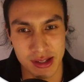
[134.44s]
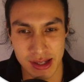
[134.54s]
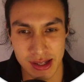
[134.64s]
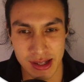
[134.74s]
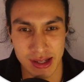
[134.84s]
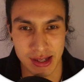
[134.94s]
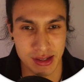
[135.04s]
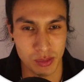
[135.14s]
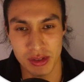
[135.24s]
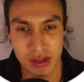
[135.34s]
And then,
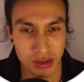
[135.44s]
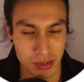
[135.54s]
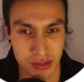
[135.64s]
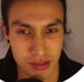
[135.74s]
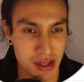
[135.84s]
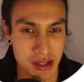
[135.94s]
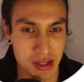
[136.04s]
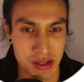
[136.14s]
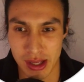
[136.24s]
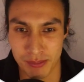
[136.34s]
with a little bit of wiggle,
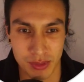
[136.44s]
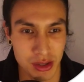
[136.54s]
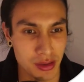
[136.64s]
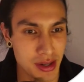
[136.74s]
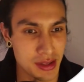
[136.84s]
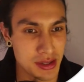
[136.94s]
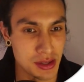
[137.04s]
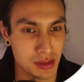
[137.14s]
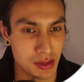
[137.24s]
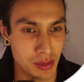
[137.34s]
you'll create these cute
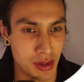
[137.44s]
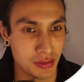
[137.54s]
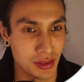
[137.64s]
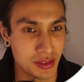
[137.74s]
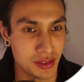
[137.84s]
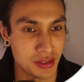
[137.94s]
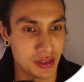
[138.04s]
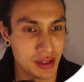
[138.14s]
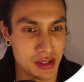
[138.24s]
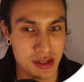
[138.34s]
little workflows.
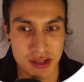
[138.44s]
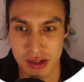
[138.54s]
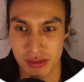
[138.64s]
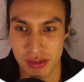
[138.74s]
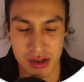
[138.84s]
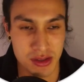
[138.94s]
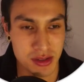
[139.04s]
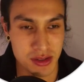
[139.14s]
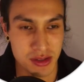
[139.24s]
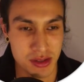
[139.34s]
So if I go into
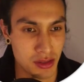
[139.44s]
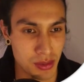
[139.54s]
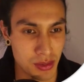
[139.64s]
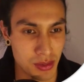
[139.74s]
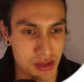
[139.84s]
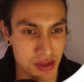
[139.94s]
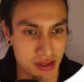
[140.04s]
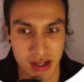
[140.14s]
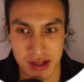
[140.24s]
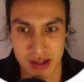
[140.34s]
one of the projects here,
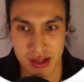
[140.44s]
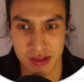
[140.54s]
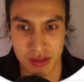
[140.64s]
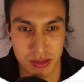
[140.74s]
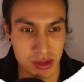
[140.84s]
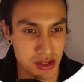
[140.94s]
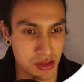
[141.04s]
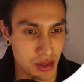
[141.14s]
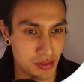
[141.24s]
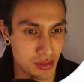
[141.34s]
let's say the video production
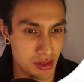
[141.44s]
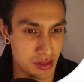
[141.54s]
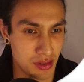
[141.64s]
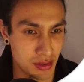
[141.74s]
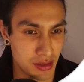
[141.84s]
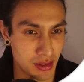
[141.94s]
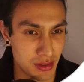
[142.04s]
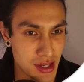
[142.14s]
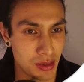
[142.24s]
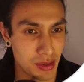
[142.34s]
workflow and click the
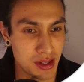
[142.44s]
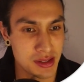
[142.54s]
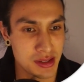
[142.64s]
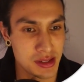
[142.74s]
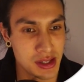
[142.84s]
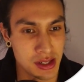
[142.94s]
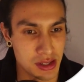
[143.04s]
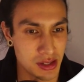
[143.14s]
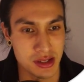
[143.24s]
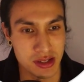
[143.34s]
templates, you can
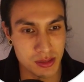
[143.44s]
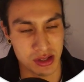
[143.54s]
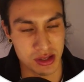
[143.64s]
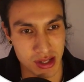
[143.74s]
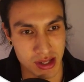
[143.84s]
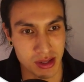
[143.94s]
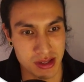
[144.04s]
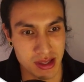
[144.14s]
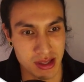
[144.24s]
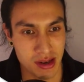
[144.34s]
see there's a bunch of templates
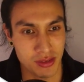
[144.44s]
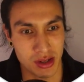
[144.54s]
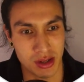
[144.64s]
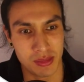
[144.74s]
there from